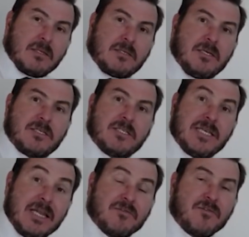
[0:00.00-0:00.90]

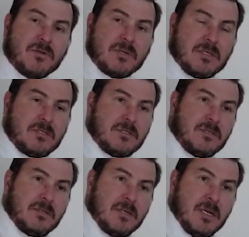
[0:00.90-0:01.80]
deceitfulness,
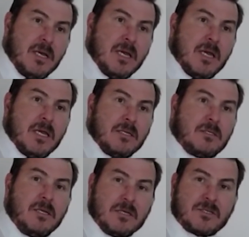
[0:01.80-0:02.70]

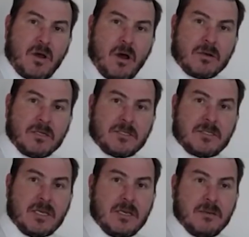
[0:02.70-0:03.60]

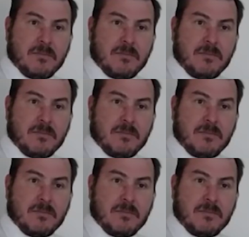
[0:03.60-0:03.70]
dishonesty,